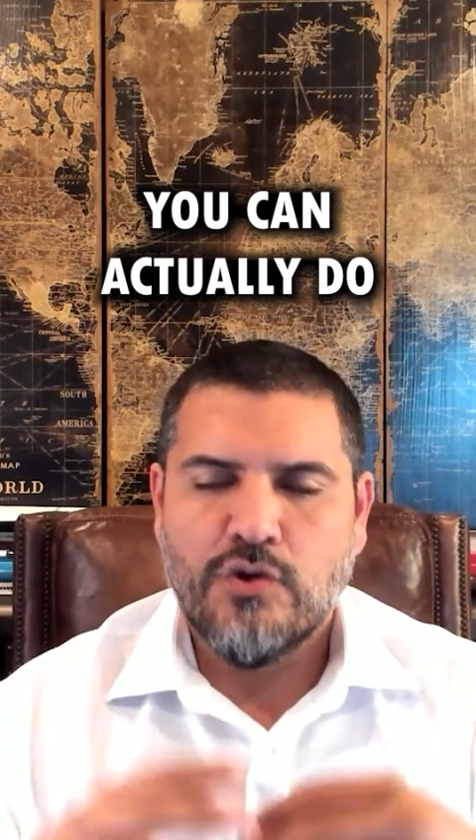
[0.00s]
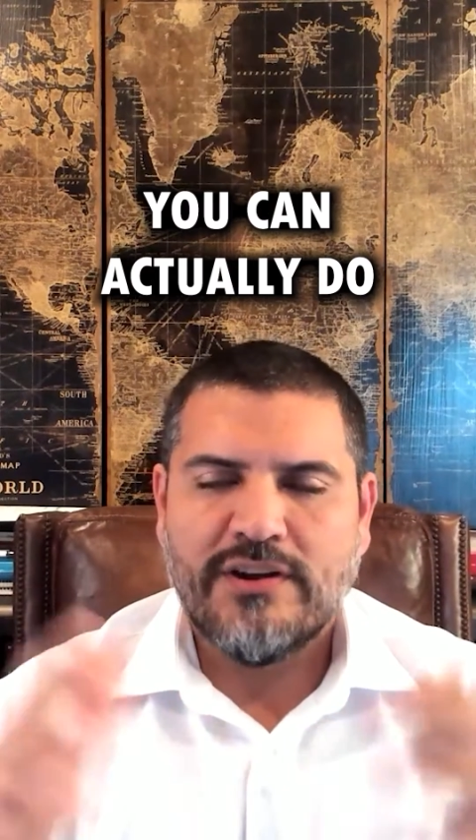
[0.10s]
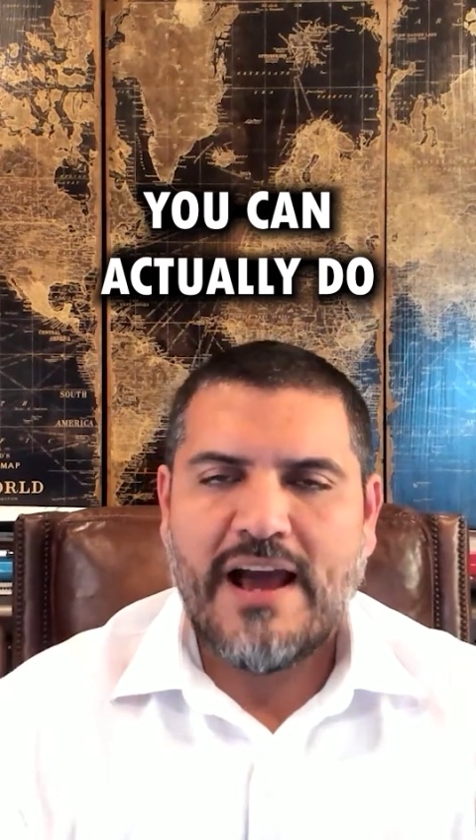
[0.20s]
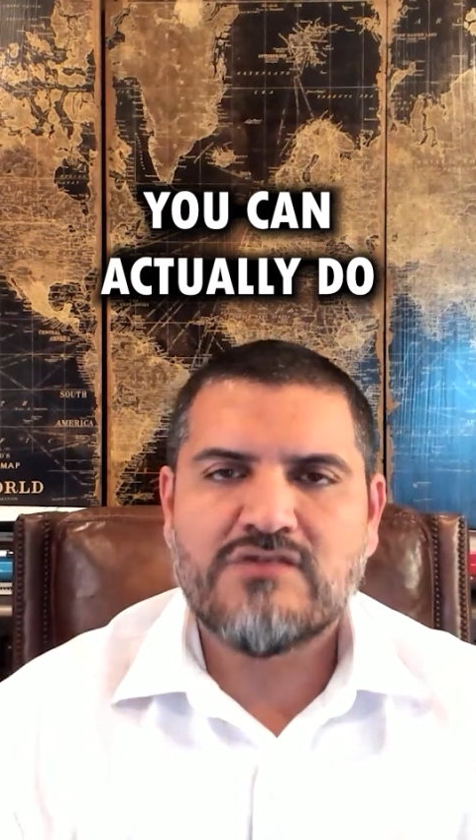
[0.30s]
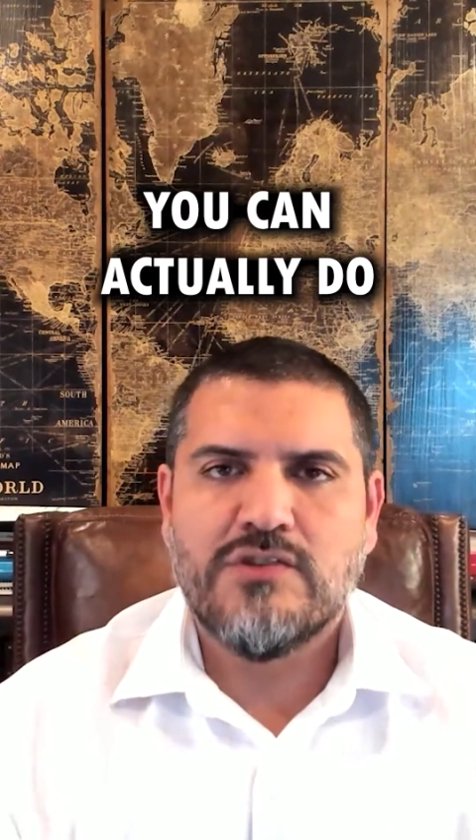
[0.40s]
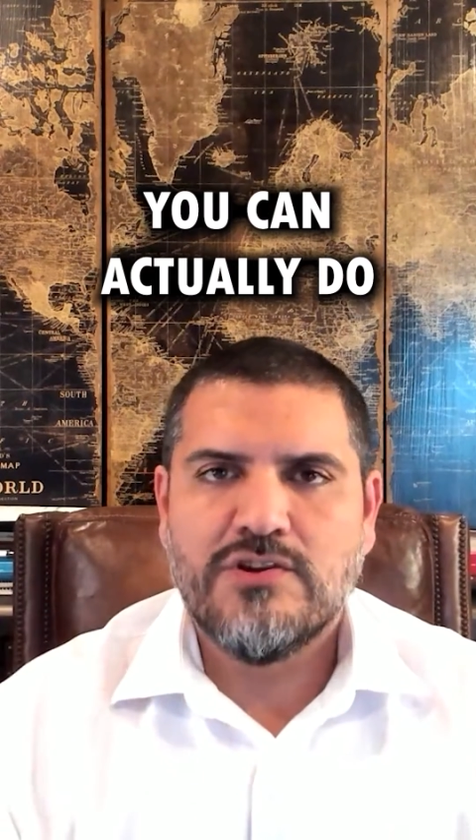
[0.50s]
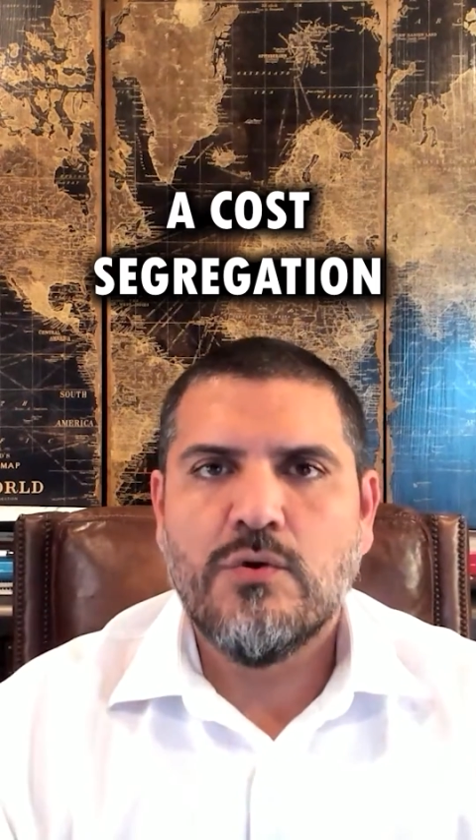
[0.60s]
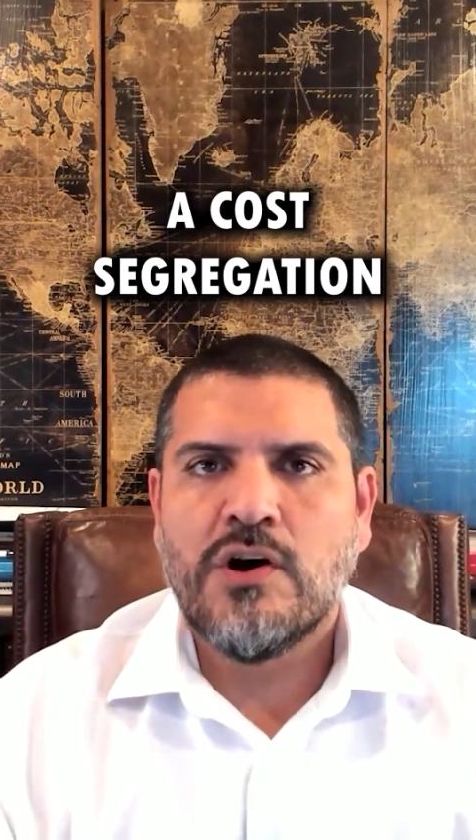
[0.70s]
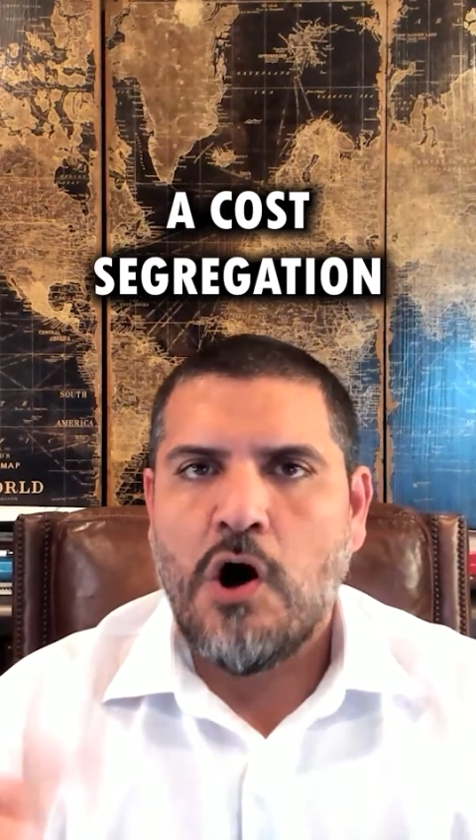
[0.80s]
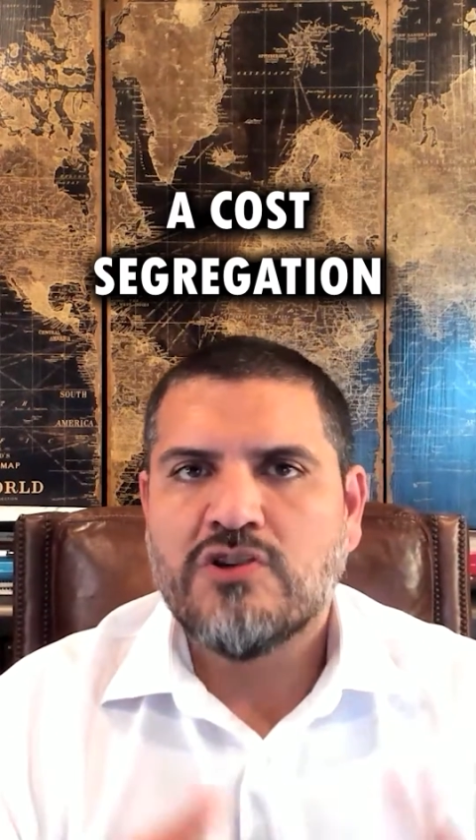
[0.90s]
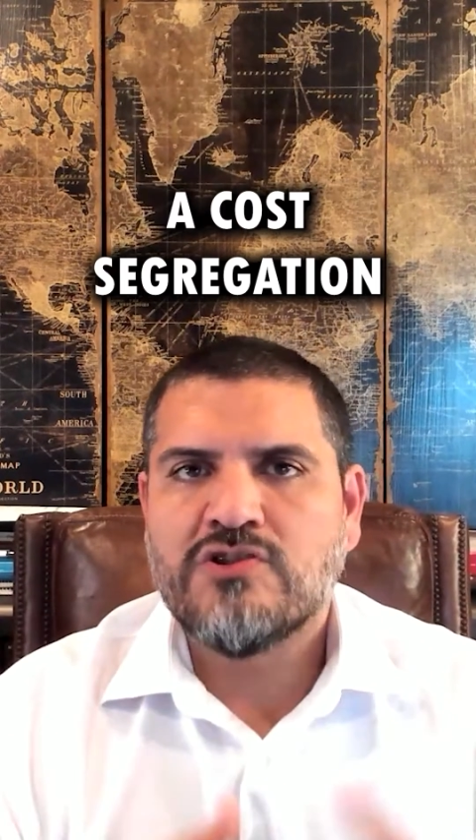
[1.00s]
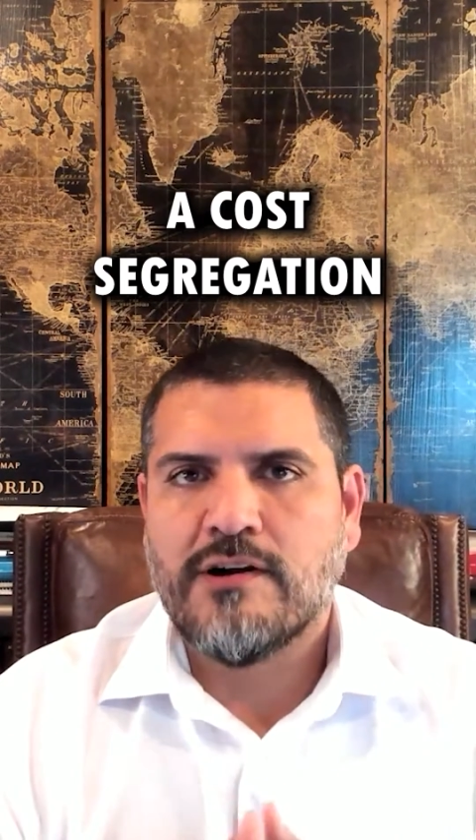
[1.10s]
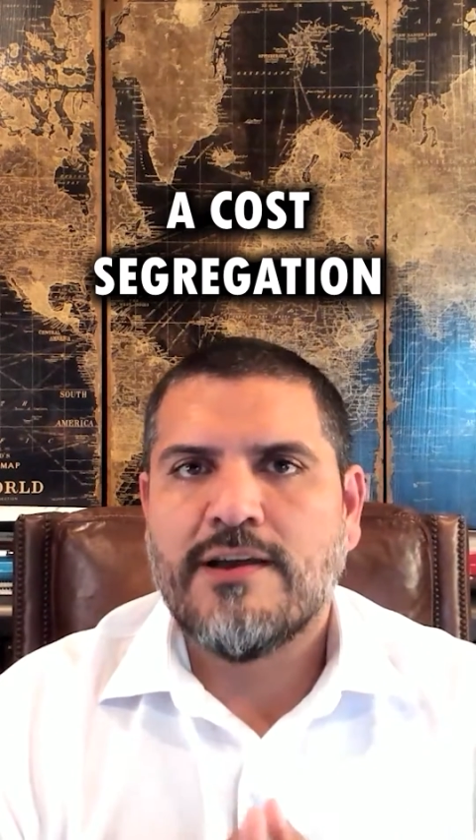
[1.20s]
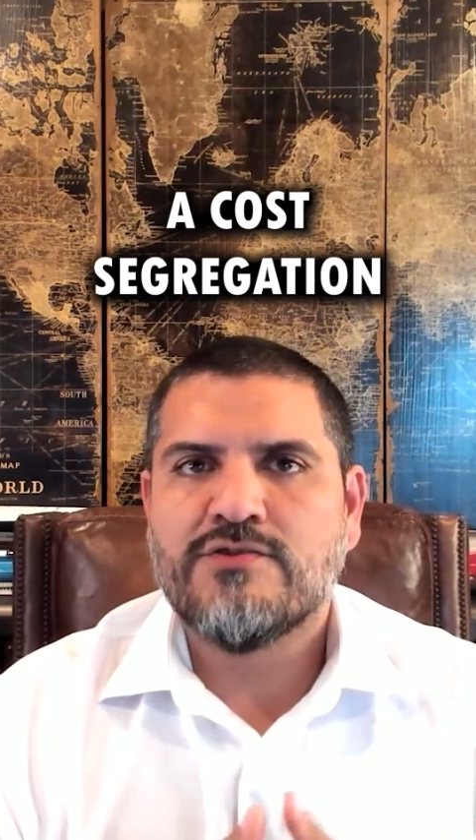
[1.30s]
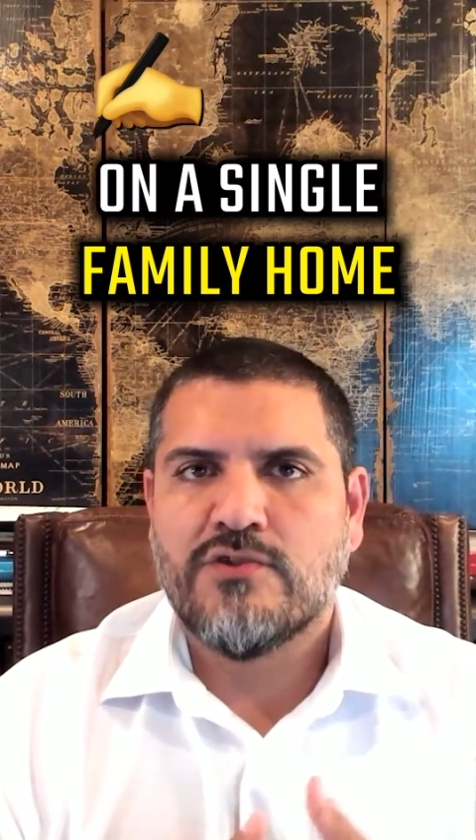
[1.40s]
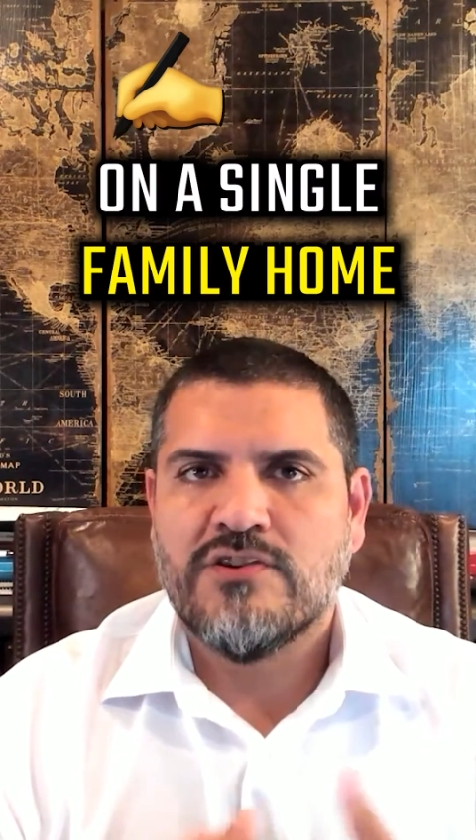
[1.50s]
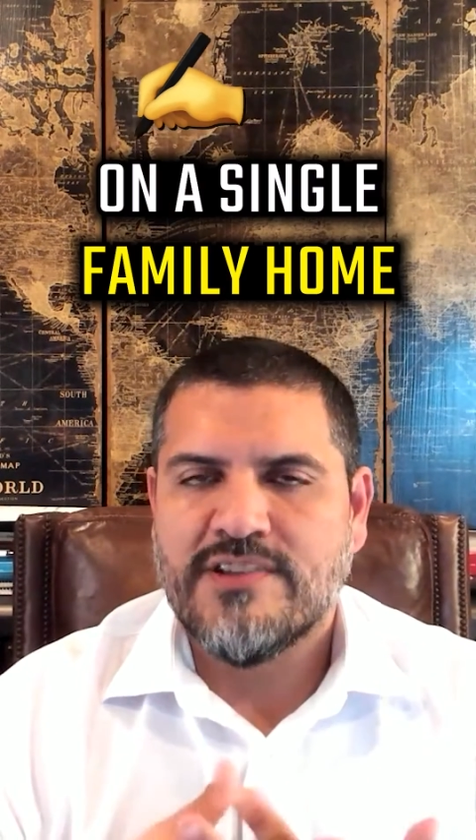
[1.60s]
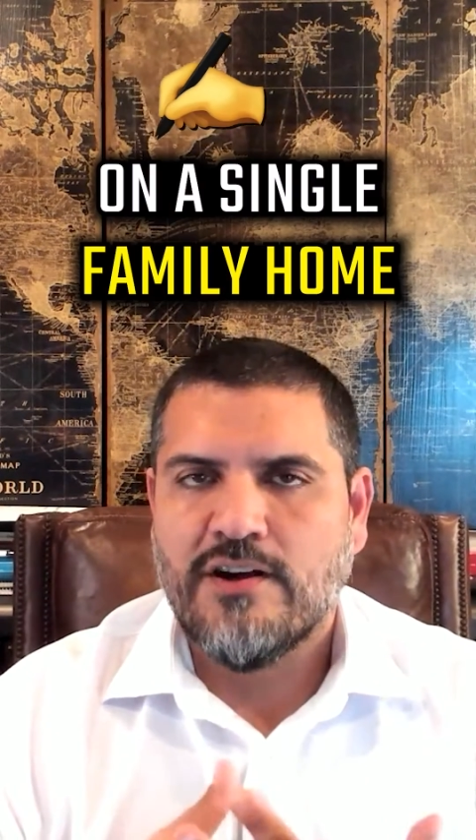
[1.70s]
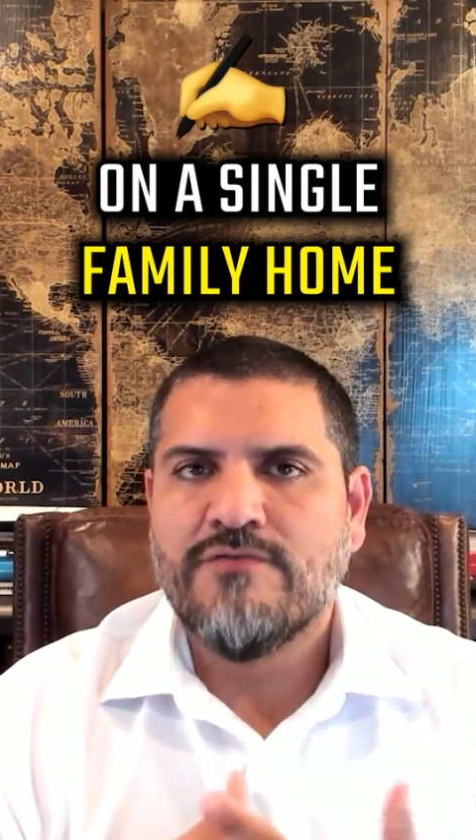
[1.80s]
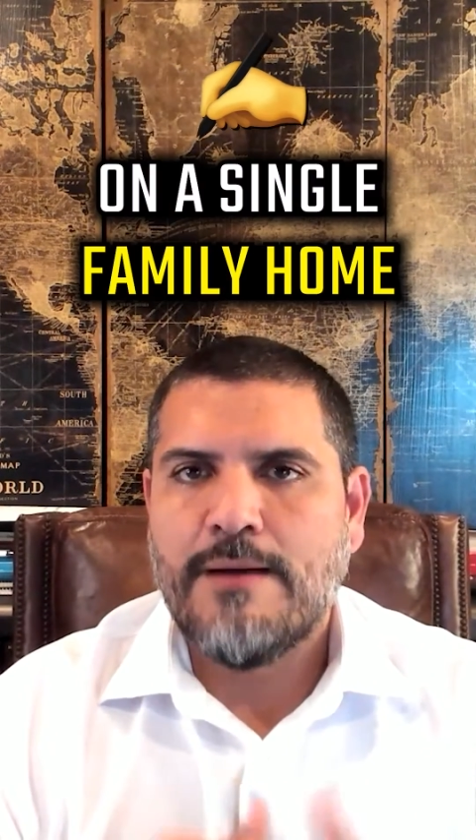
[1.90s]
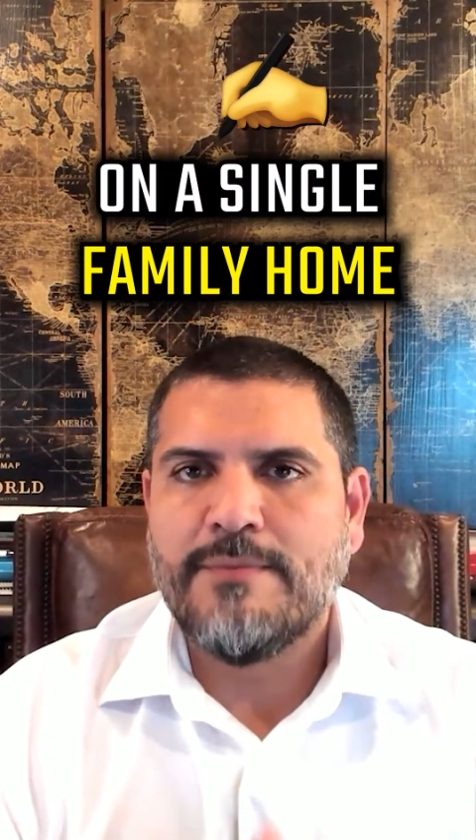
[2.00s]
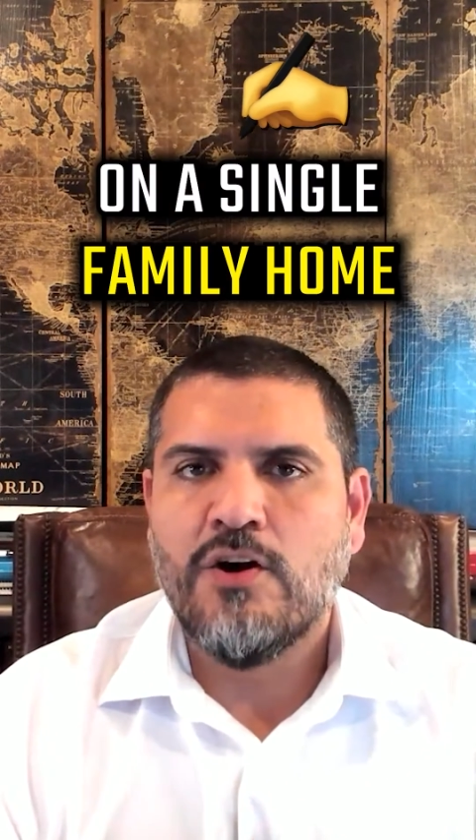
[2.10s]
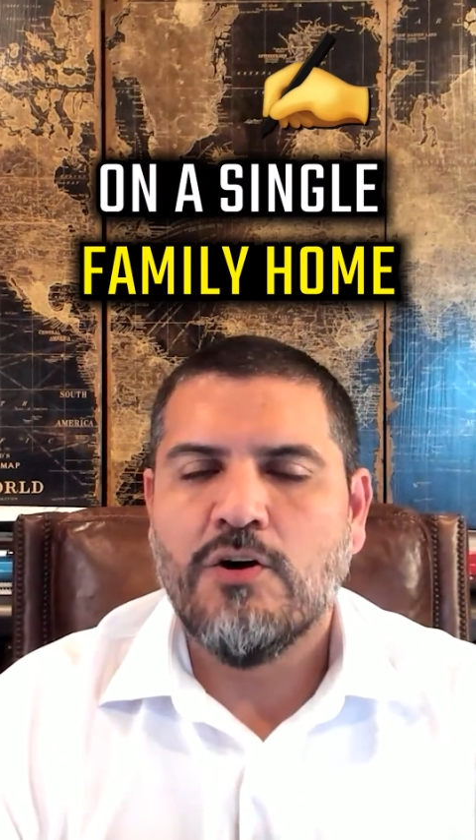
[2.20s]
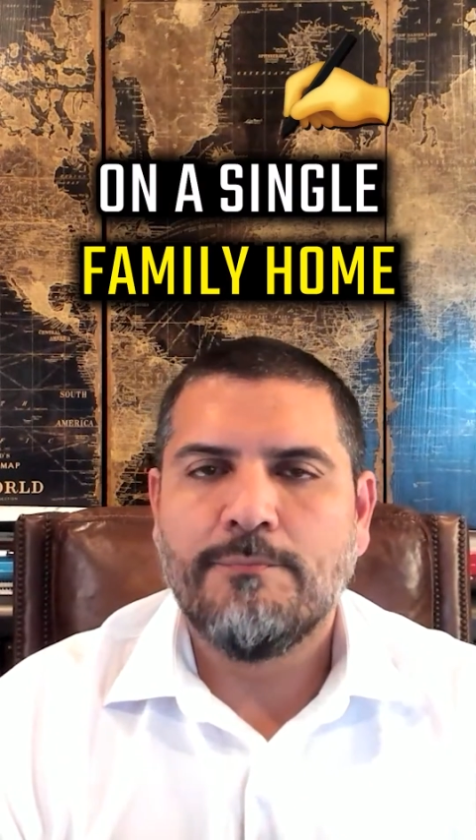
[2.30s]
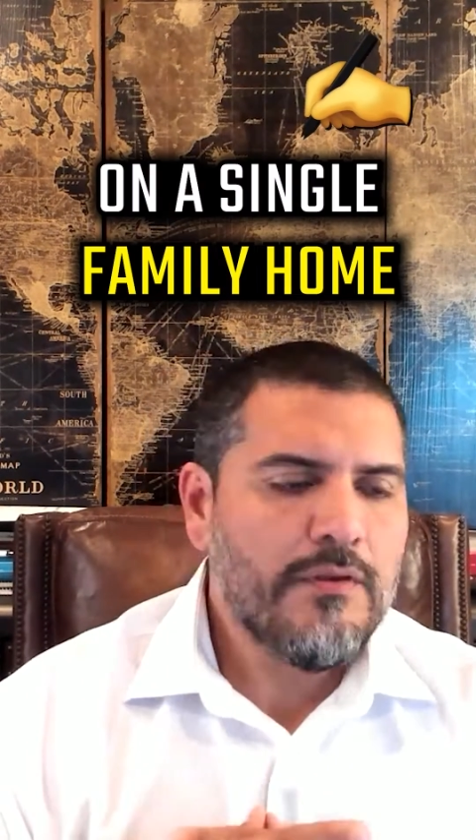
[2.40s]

You can actually do a cost segregation on a single family home